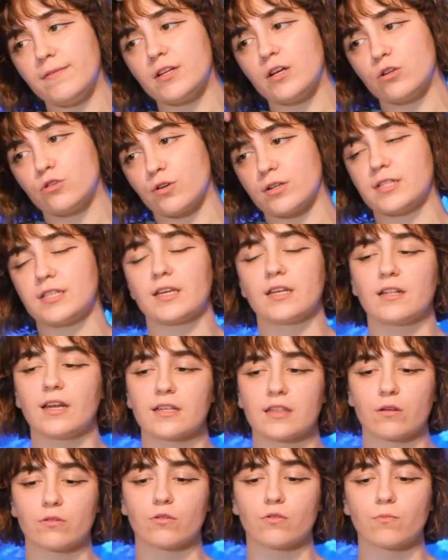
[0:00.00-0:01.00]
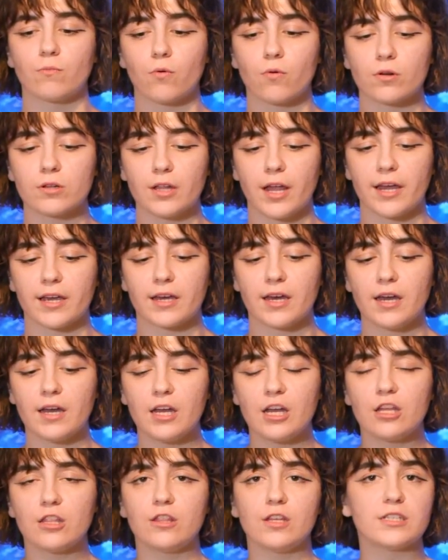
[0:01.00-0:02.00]
addressing it like that. They're more like,
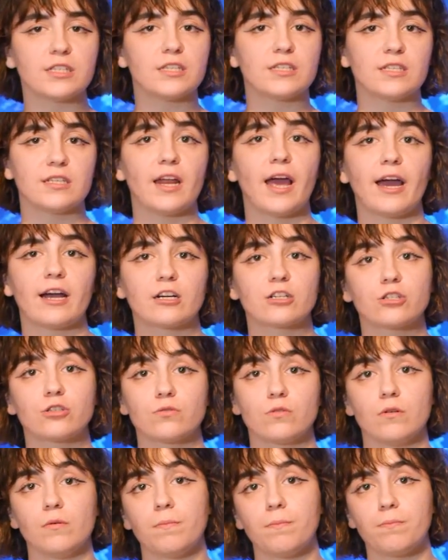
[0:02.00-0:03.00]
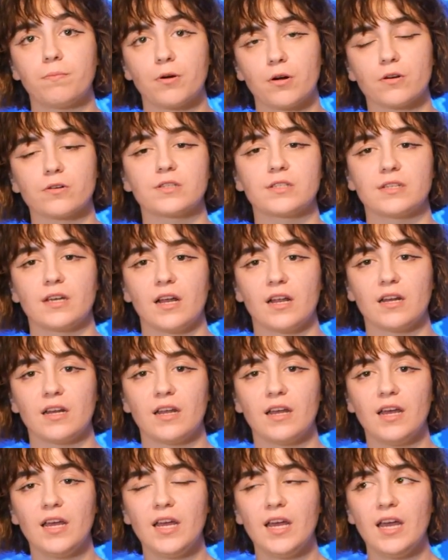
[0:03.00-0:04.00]
this is an actual person.
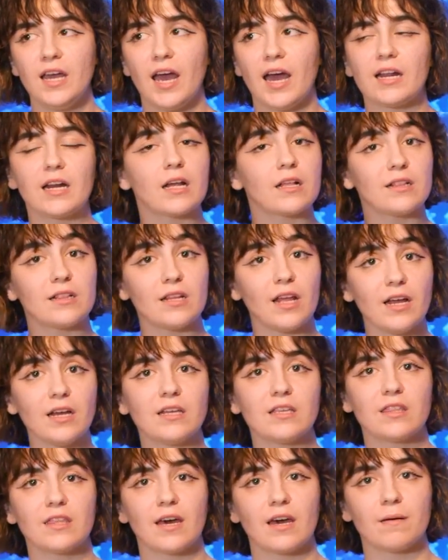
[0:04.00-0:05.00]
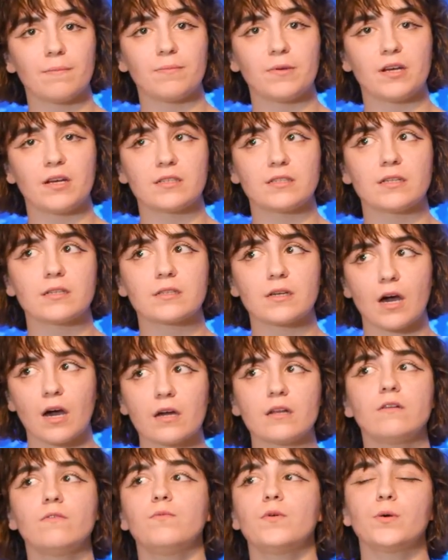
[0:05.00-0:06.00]
And I like that because that's
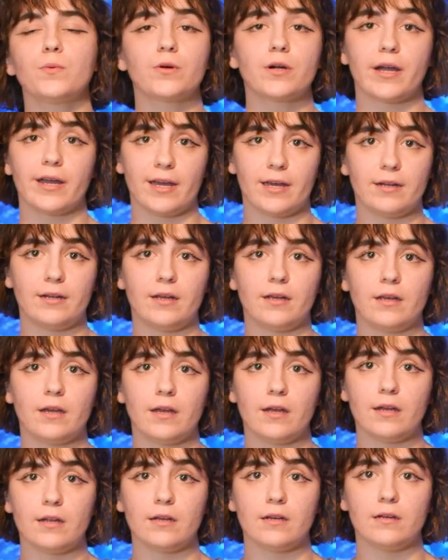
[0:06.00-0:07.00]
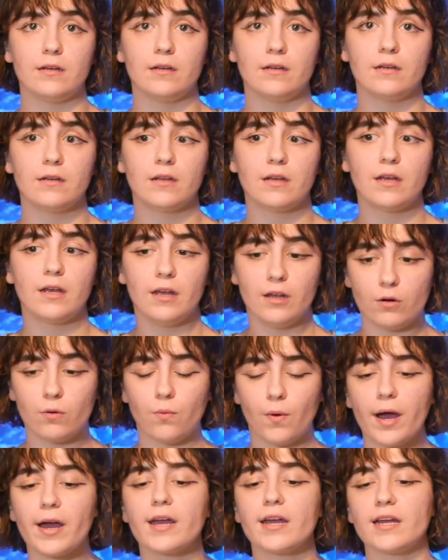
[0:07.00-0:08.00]
kind of where we're heading in in a
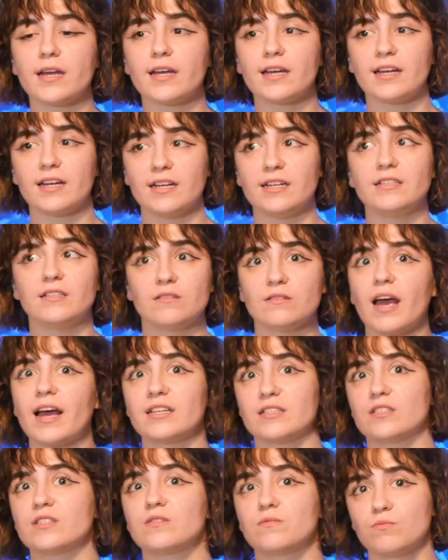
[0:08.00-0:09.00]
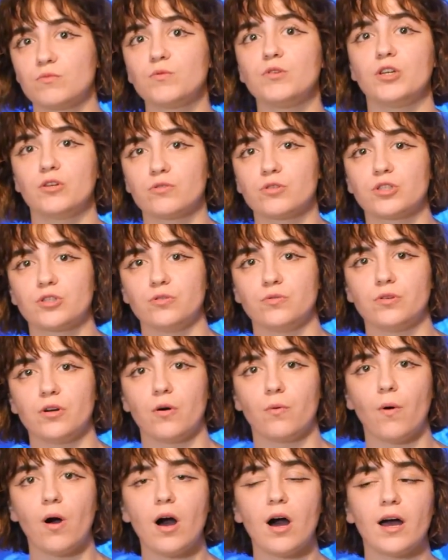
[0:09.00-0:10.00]
way, and as years do
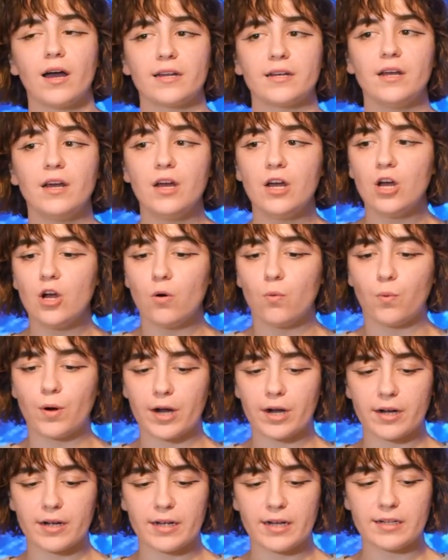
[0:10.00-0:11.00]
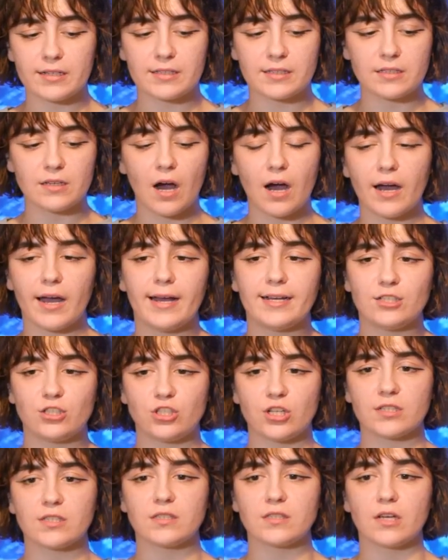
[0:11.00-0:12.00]
go on, where it's not as
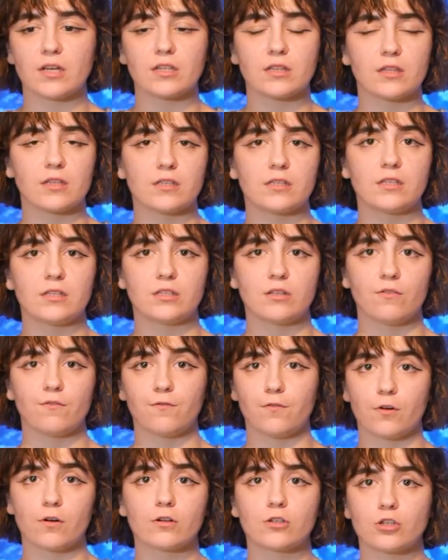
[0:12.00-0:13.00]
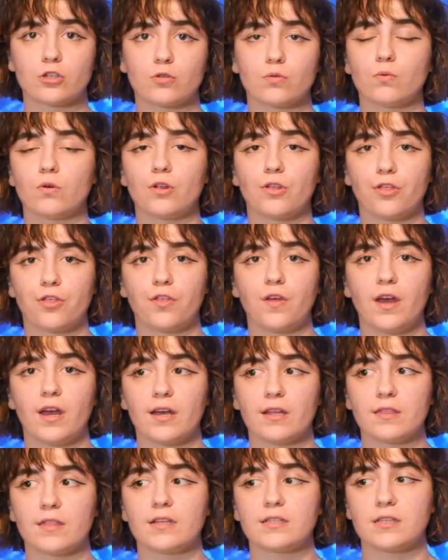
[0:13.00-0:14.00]
just like, this is a virtual
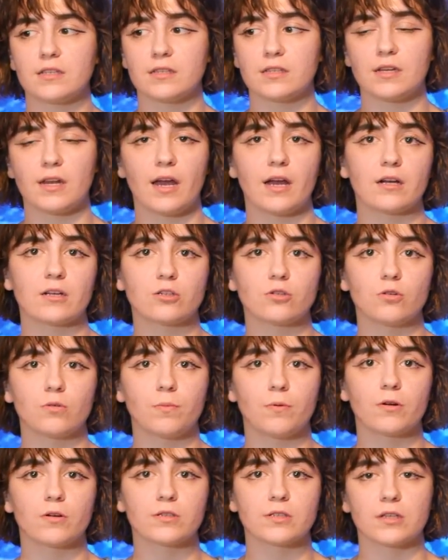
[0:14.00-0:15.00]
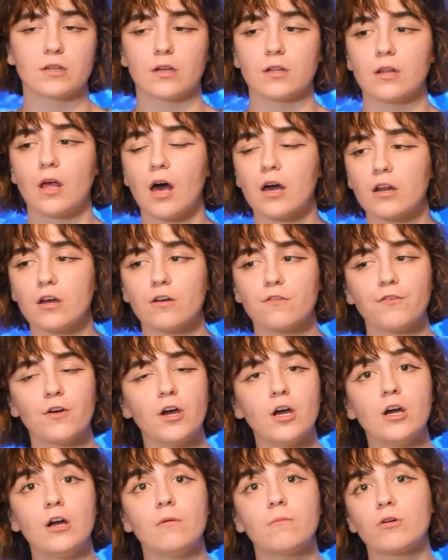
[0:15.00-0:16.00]
thing, this is an actual person. A lot of
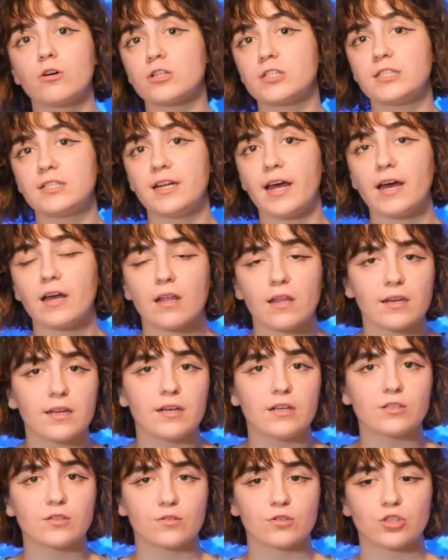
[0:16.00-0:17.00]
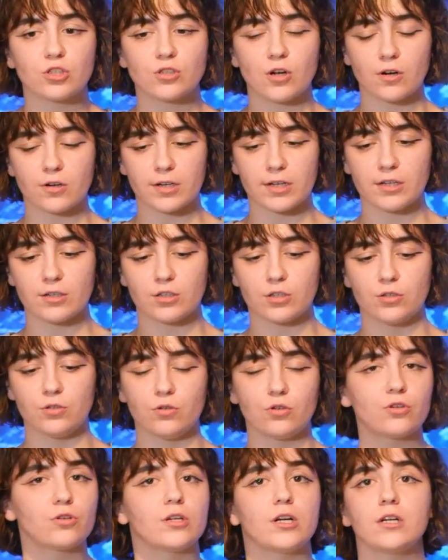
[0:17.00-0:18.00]
personalities are starting
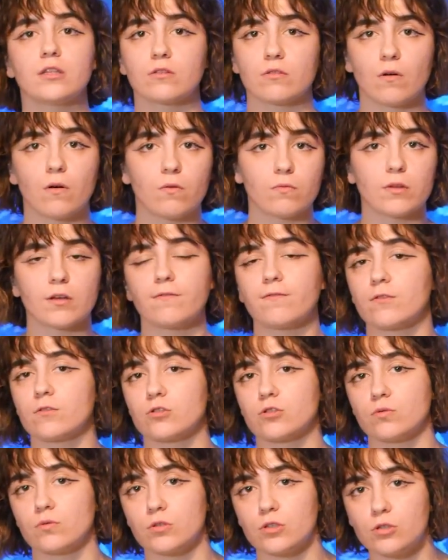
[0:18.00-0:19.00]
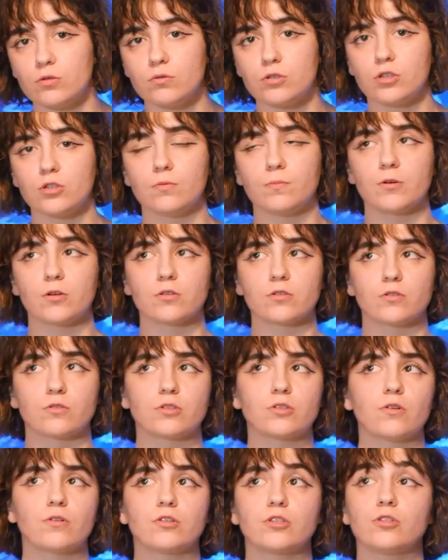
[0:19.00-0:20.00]
to create their own like virtual YouTubers, they're
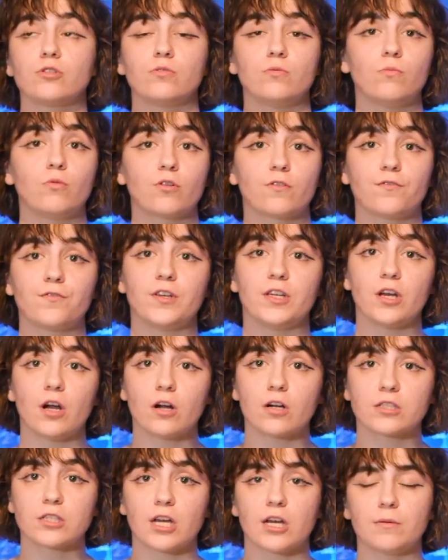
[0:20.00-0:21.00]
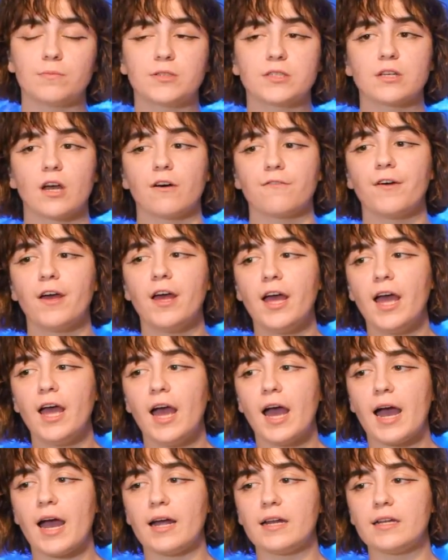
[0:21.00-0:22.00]
starting to do more V R type stuff.
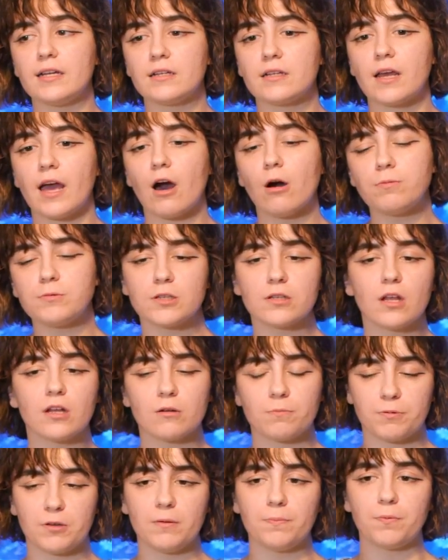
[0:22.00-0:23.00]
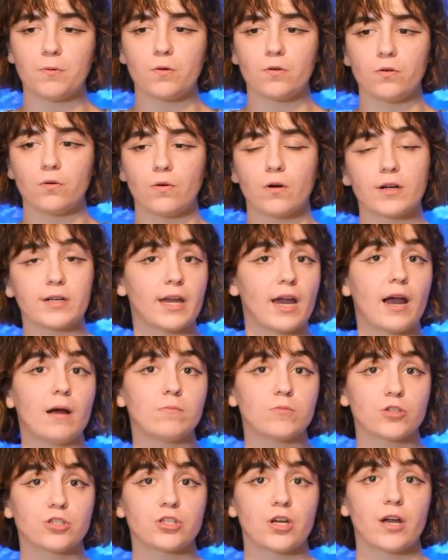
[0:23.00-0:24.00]
And it helps a lot of people who are
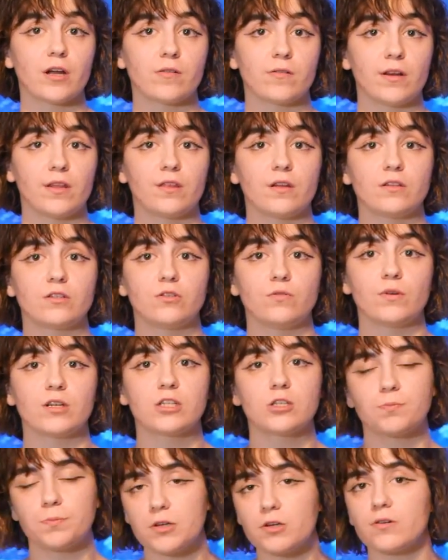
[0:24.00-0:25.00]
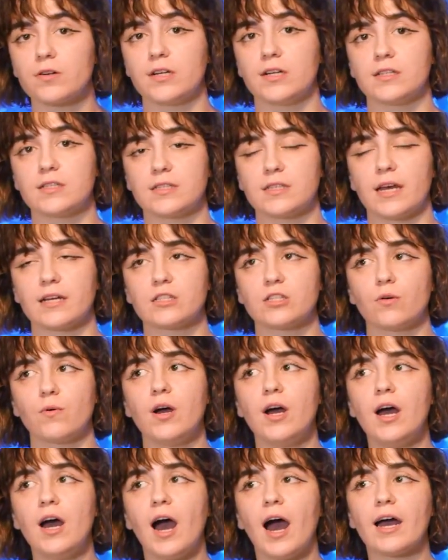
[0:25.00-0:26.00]
camera shy or anything to experience that. So
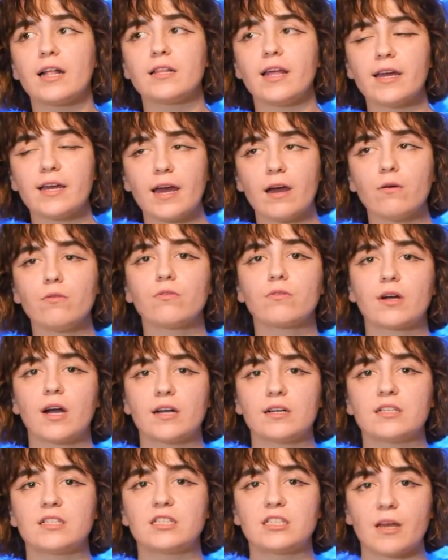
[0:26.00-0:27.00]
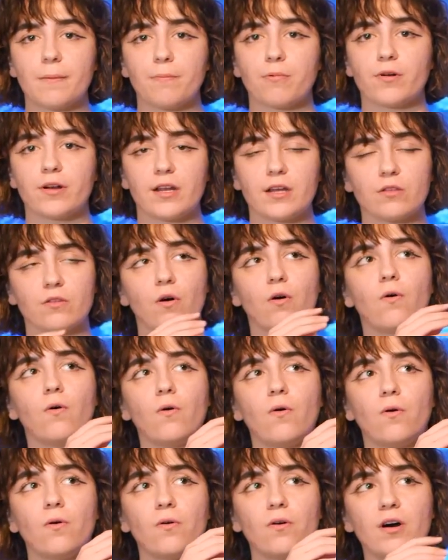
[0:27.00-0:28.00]
I like how they're kind of separating the
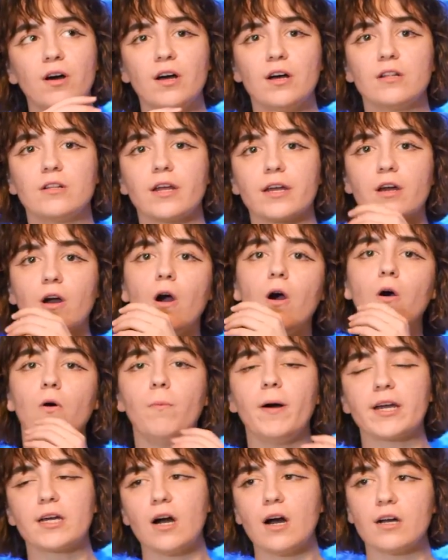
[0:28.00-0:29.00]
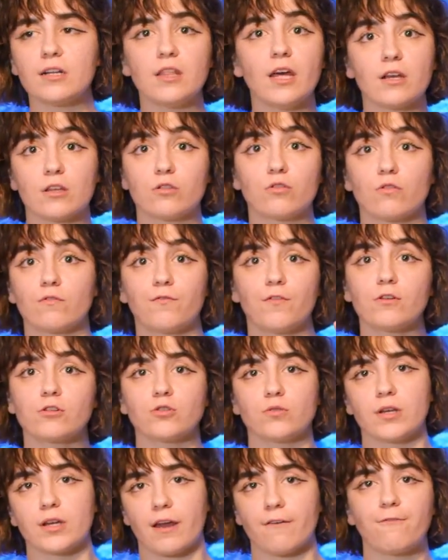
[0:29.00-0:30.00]
whole, like, oh my God, like they're
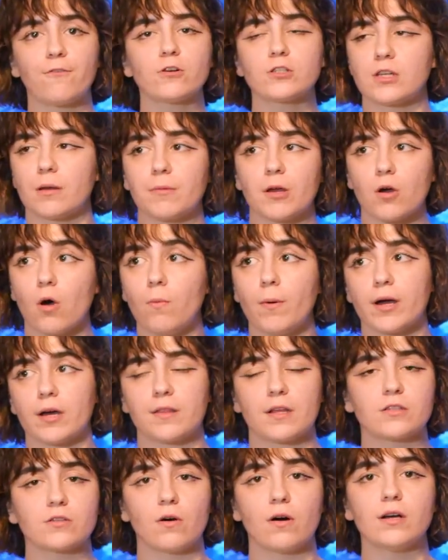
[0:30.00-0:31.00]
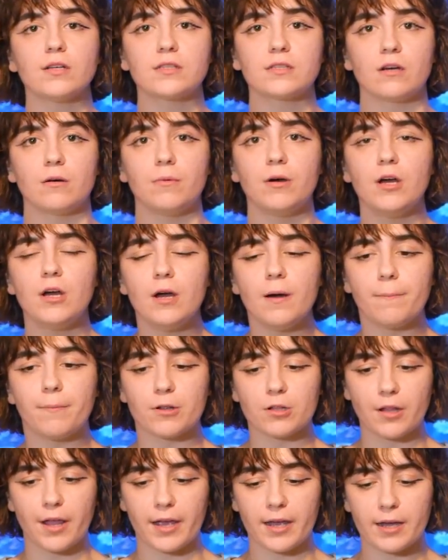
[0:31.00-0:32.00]
virtual. Like at first I'm like, oh my God, that's awesome.
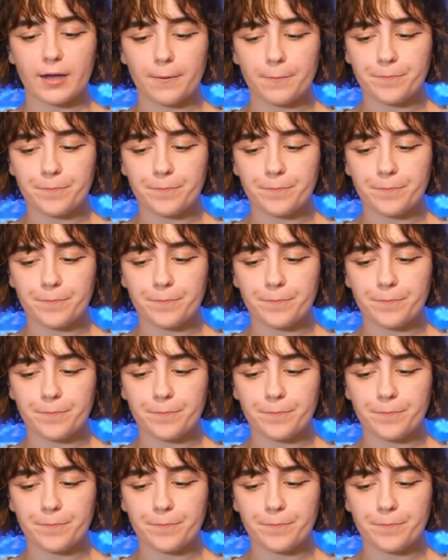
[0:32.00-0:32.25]
But like,